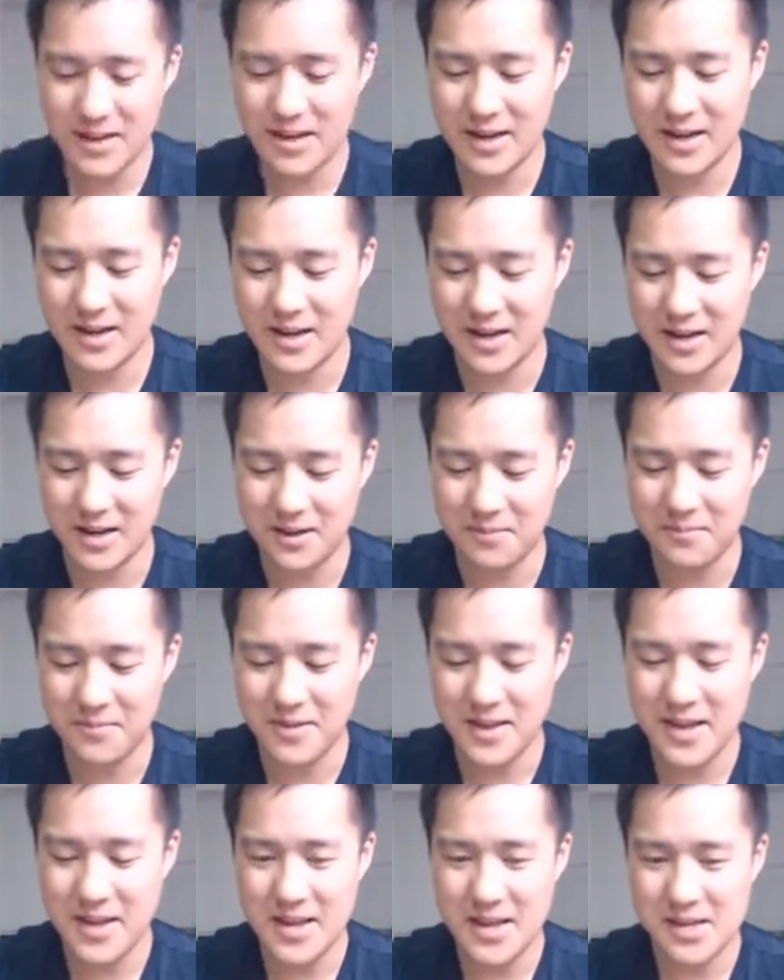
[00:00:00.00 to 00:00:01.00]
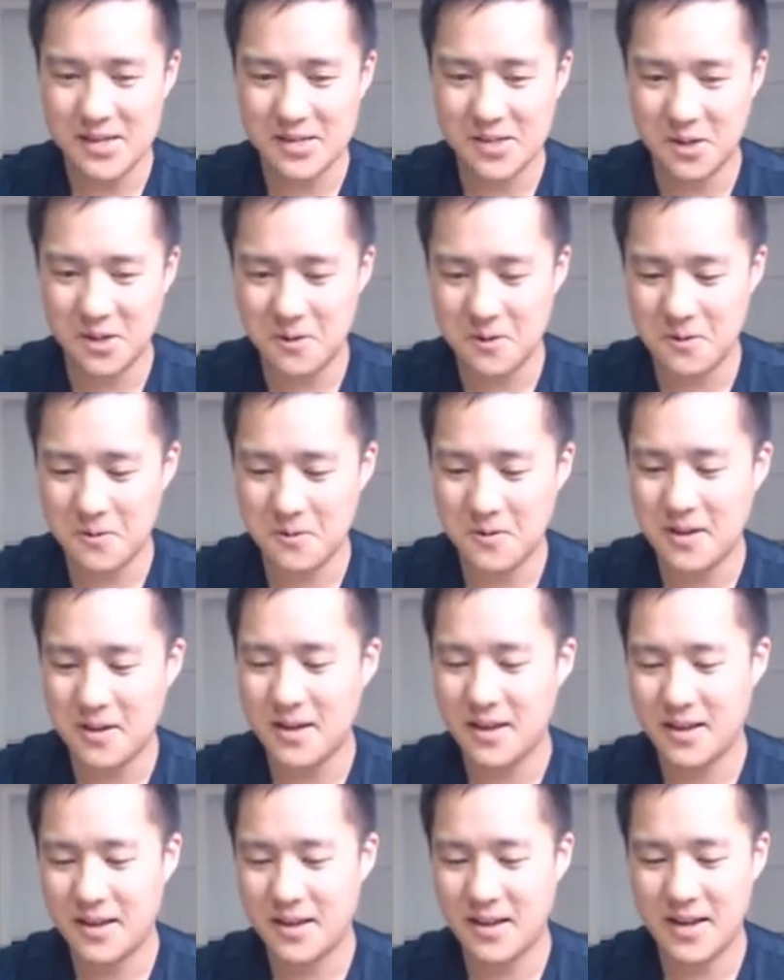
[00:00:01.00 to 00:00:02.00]
Um, so,
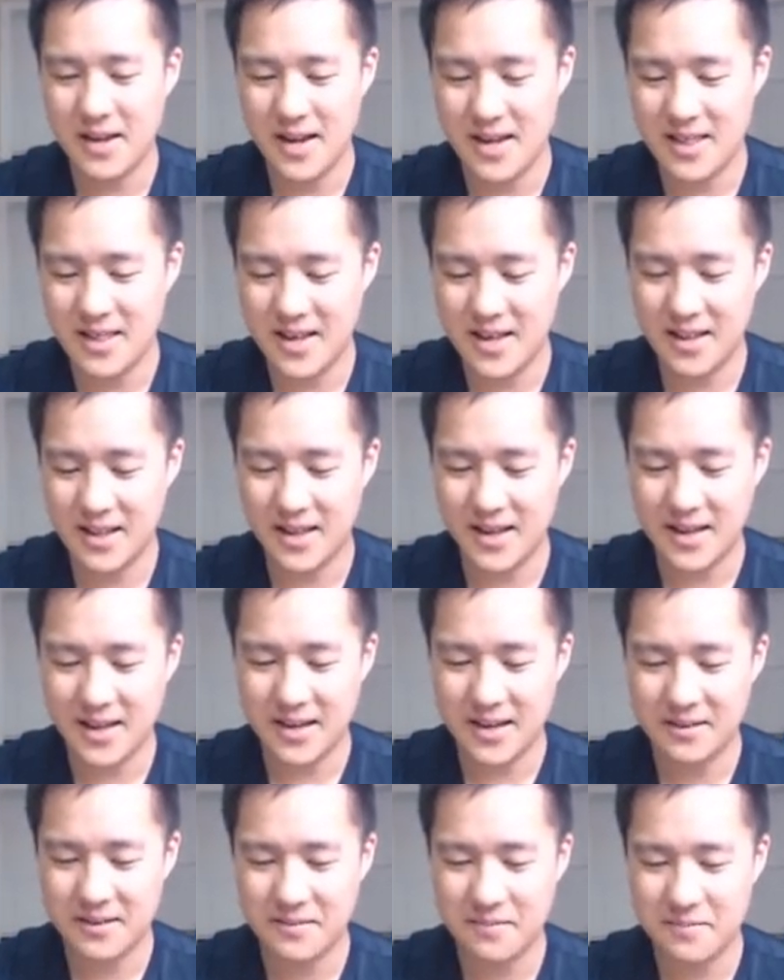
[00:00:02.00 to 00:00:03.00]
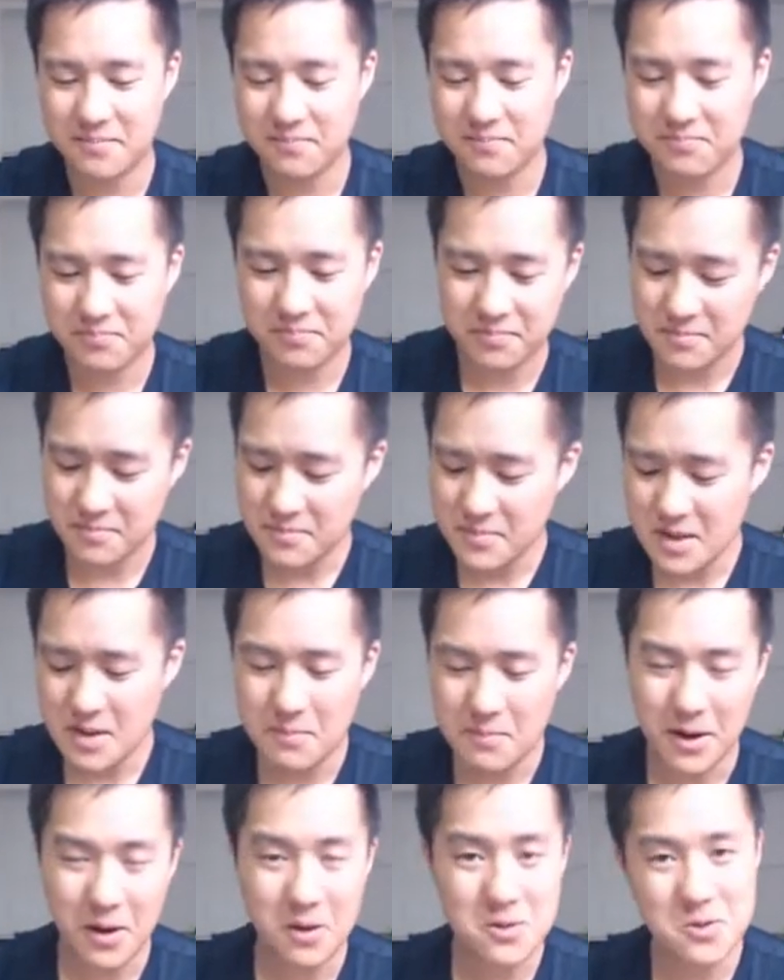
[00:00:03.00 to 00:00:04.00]
and then like,
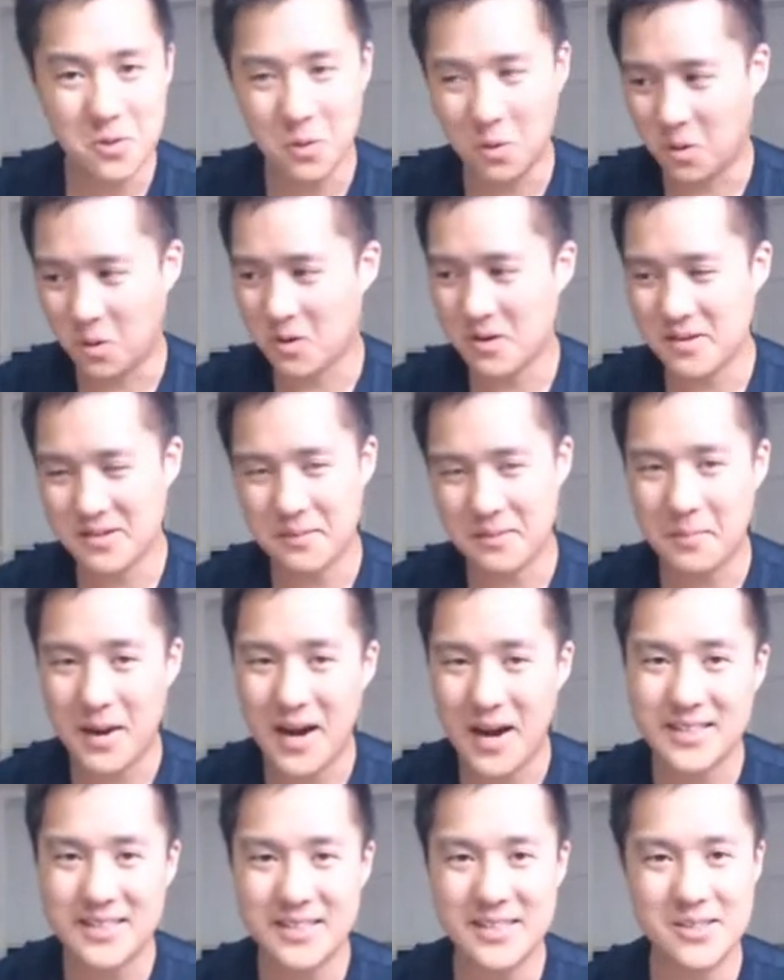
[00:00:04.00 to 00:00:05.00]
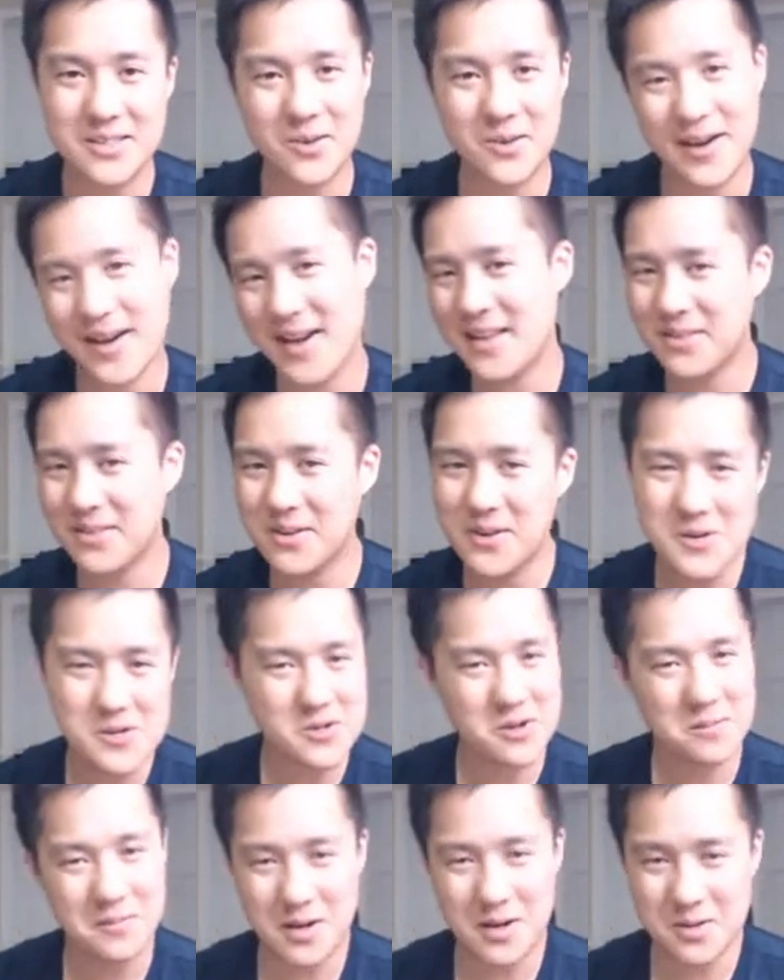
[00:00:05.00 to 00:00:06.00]
I also ordered some boxes, so I had those,
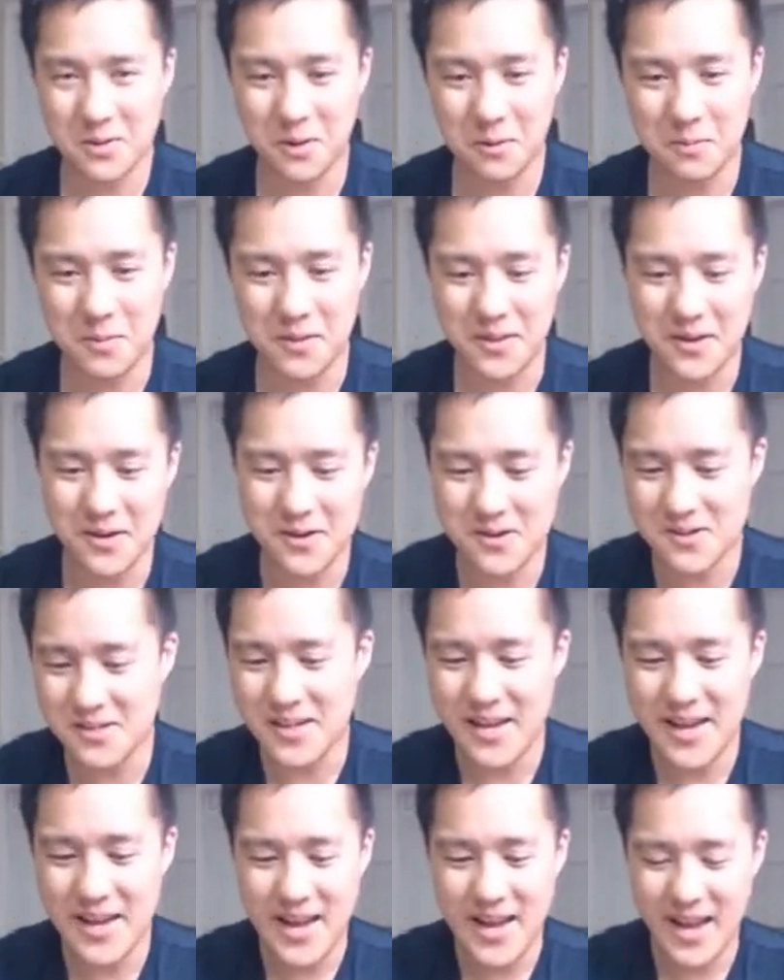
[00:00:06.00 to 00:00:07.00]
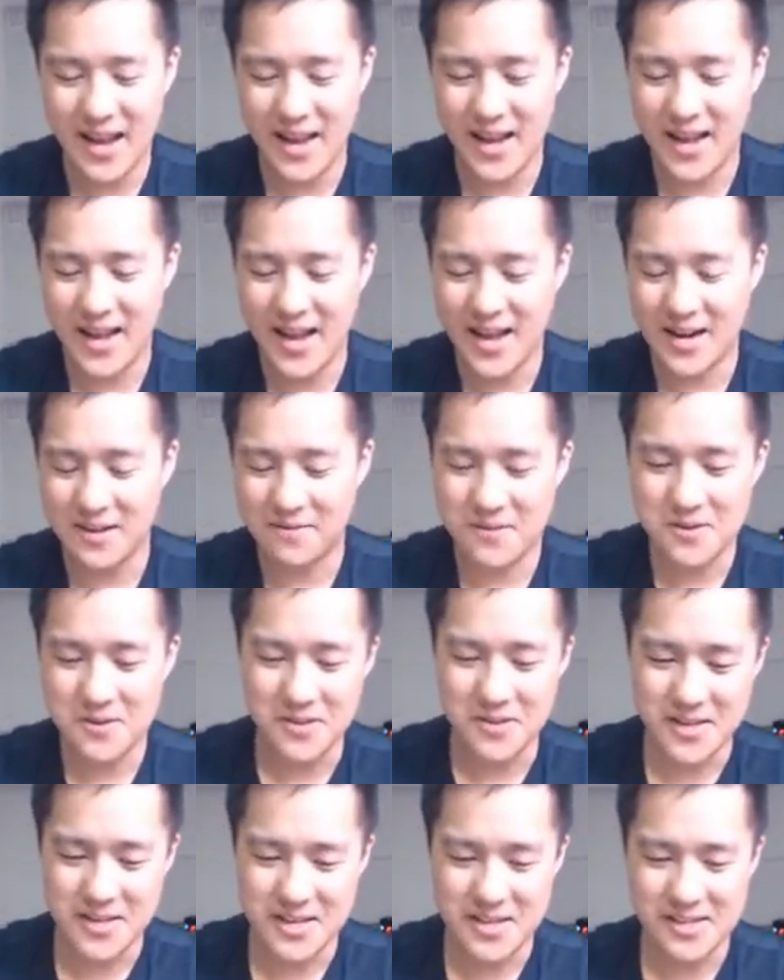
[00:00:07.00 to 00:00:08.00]
so I might as well open those. And I had a few
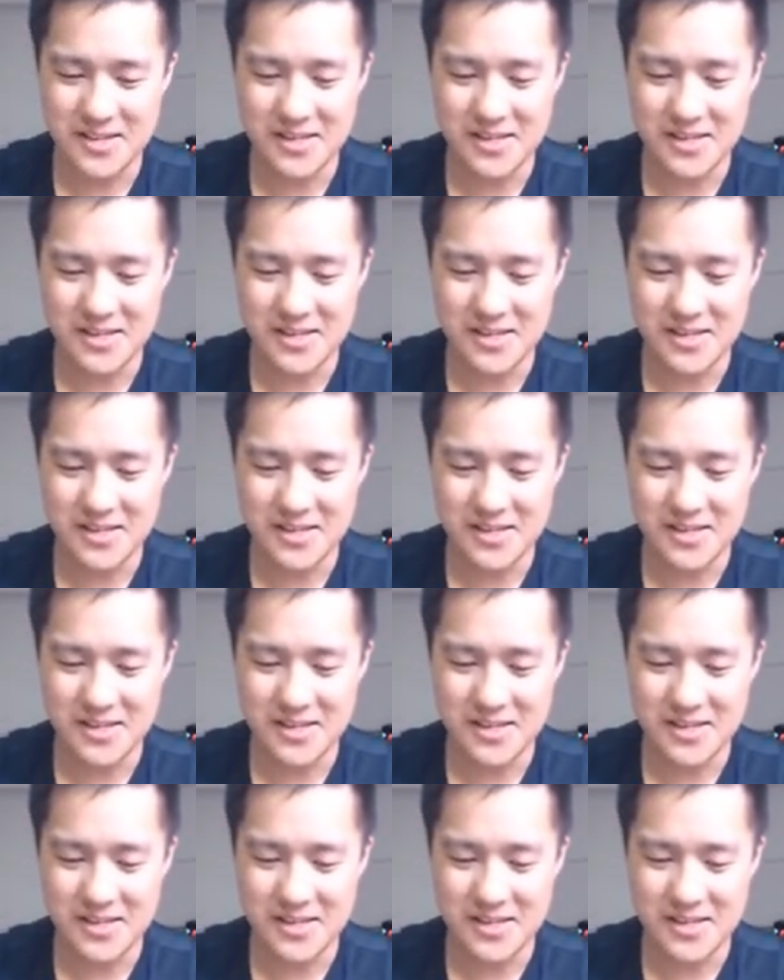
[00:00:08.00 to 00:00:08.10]
of these.